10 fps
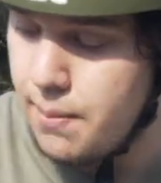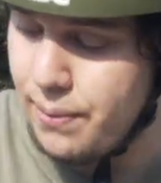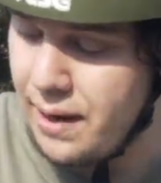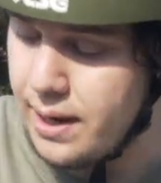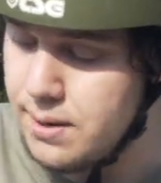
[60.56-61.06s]

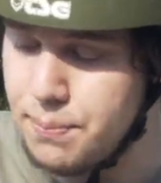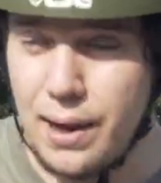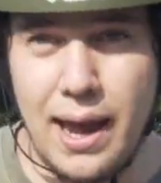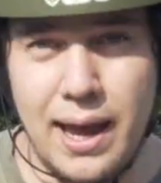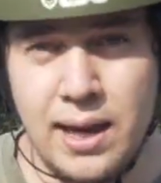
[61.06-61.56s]
plug and
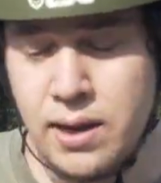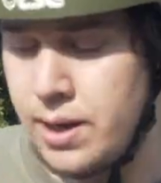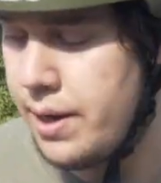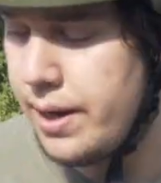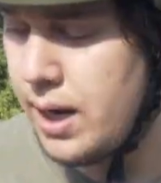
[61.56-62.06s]
play
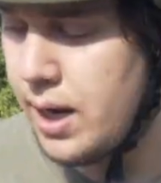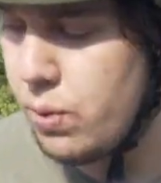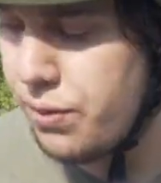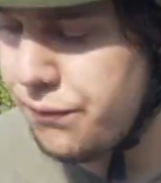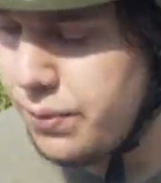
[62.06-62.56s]
uh,
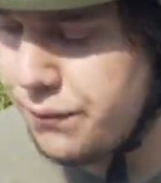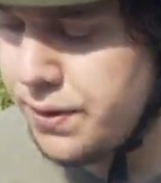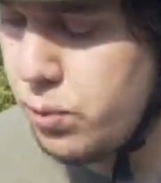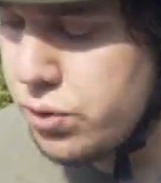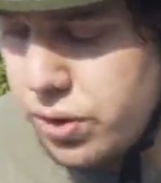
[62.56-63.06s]
with, with the
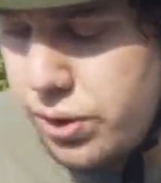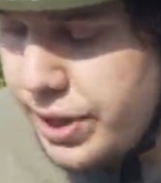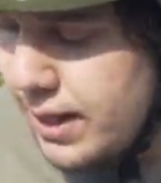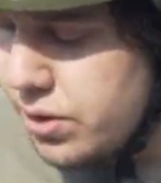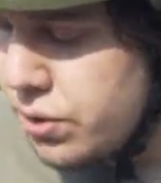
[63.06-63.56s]
motor
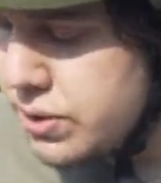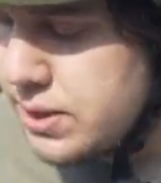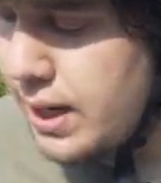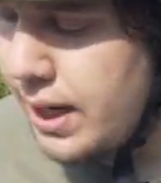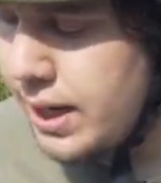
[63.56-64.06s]
connectors
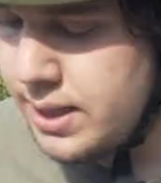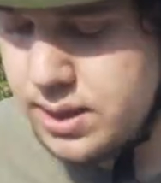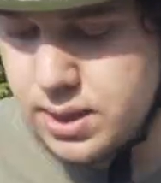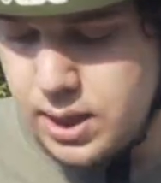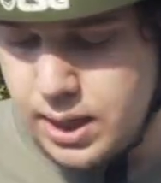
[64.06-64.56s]

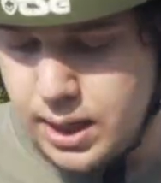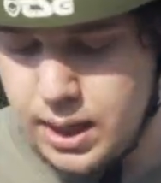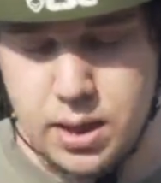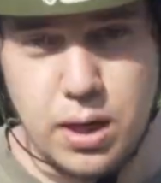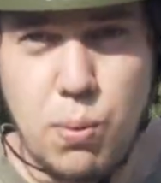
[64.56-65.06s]
and
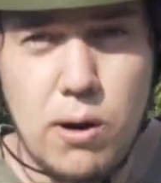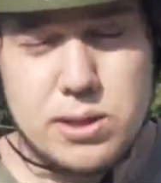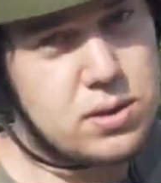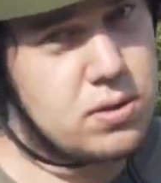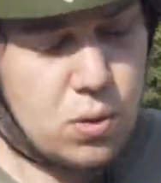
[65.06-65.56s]
it, it
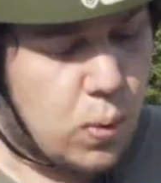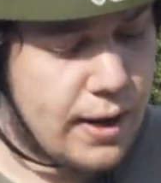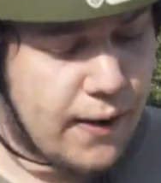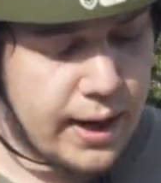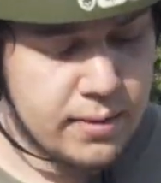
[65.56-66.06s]
works quite
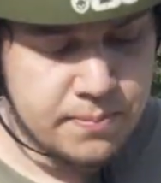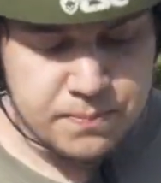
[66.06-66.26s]
fine.